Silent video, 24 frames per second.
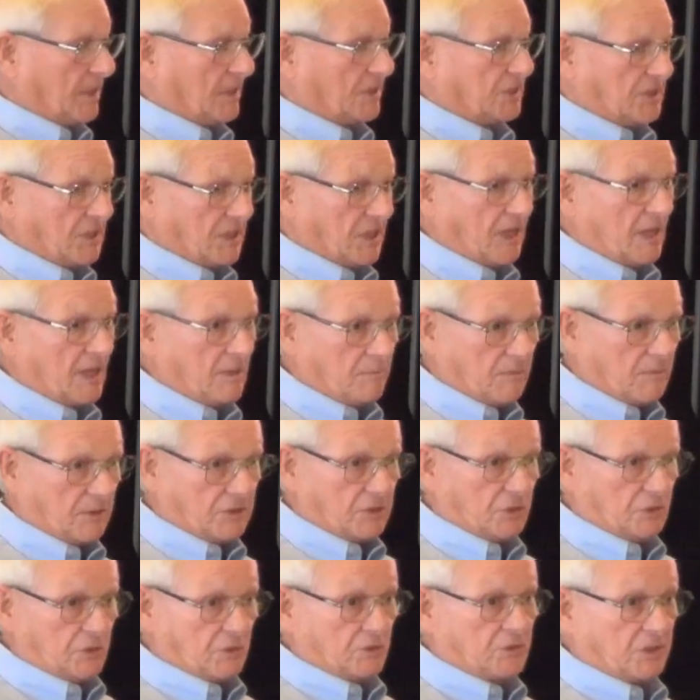PSTA
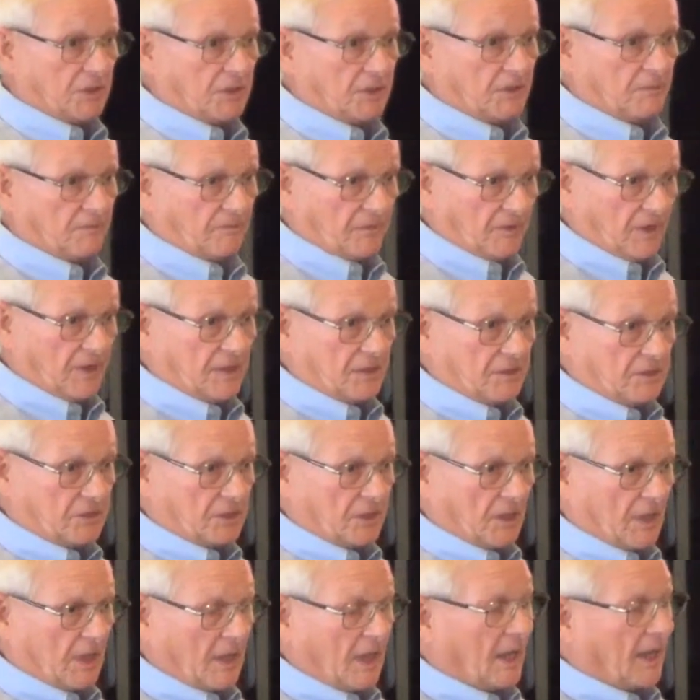misusing
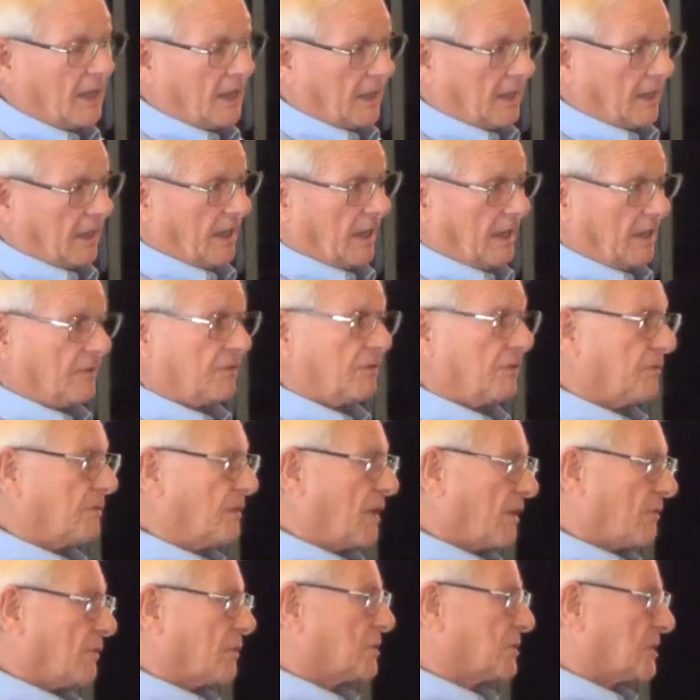funds. And if you've
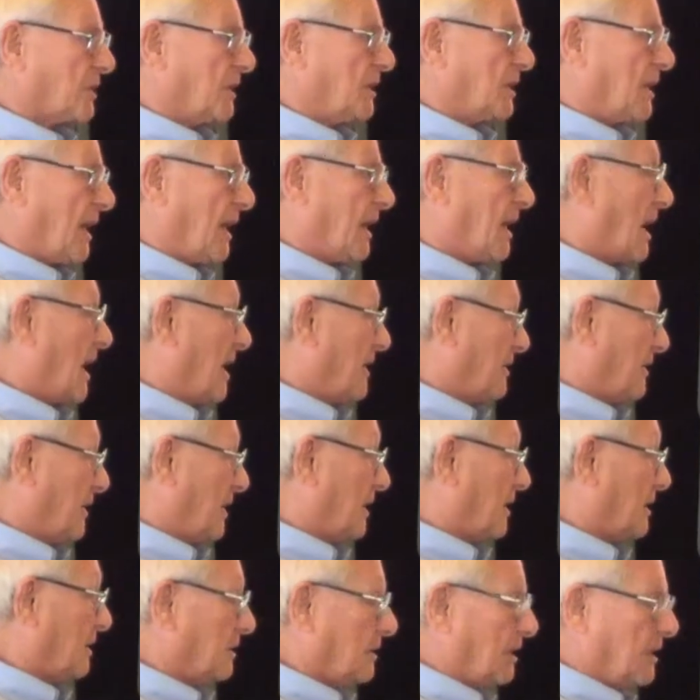never seen that, I
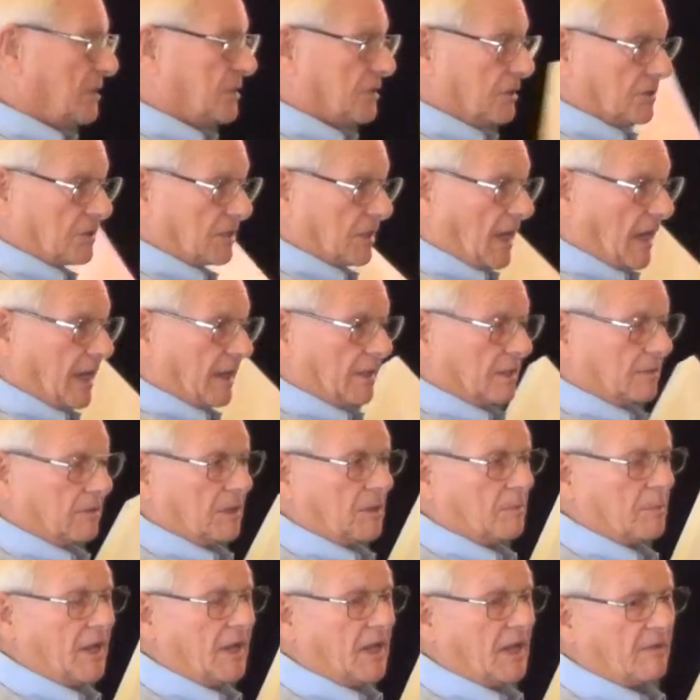think Deason's got it.
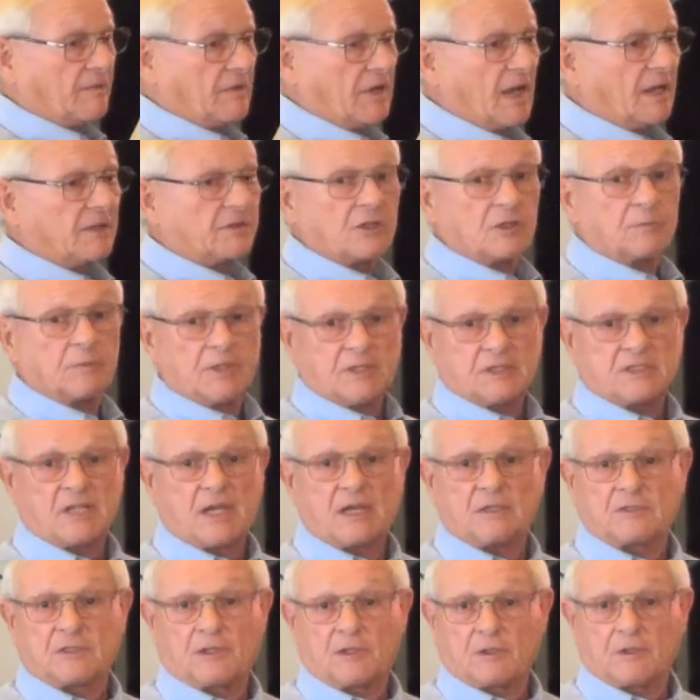He may have it out there, but it's
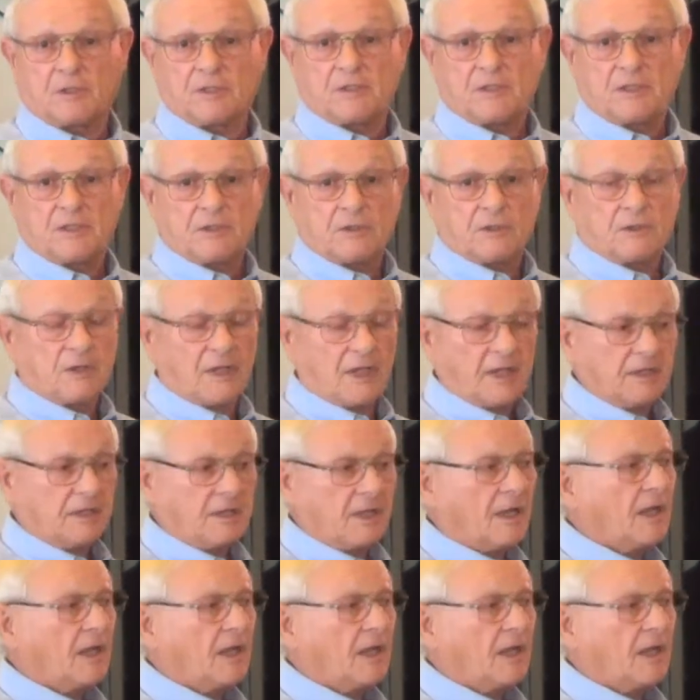out there on the internet.